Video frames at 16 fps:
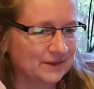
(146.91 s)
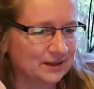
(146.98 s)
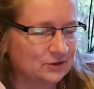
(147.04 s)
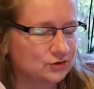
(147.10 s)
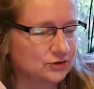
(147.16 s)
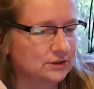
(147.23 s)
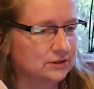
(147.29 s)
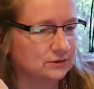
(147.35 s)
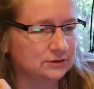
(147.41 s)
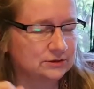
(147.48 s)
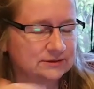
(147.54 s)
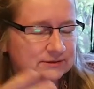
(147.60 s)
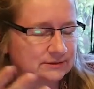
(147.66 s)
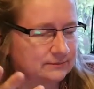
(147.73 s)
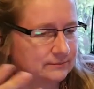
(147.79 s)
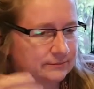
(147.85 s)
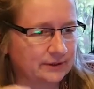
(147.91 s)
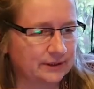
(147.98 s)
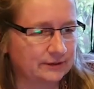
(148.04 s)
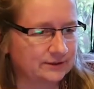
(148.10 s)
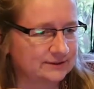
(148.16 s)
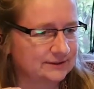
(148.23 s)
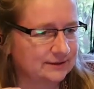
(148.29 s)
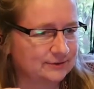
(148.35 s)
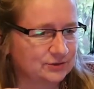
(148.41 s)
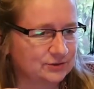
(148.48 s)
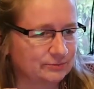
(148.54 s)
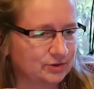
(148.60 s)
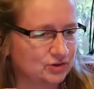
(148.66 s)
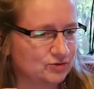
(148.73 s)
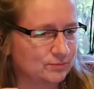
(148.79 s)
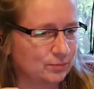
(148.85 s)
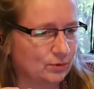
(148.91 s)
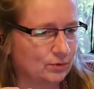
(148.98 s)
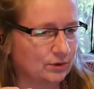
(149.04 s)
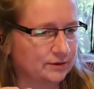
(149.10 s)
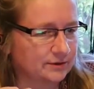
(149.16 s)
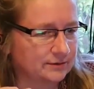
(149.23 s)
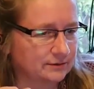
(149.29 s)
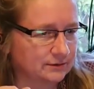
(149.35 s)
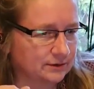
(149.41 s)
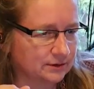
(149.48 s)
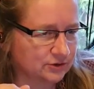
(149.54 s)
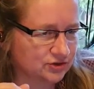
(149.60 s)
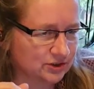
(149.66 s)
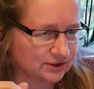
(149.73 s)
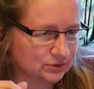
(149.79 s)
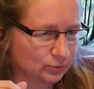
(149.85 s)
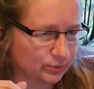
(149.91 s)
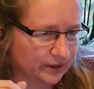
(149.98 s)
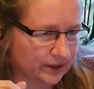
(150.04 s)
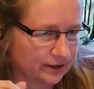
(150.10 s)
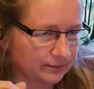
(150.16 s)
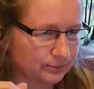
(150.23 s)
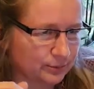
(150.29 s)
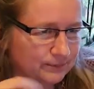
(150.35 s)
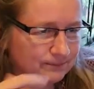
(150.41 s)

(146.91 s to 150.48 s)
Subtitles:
She looks by herself so much bored or just wake up.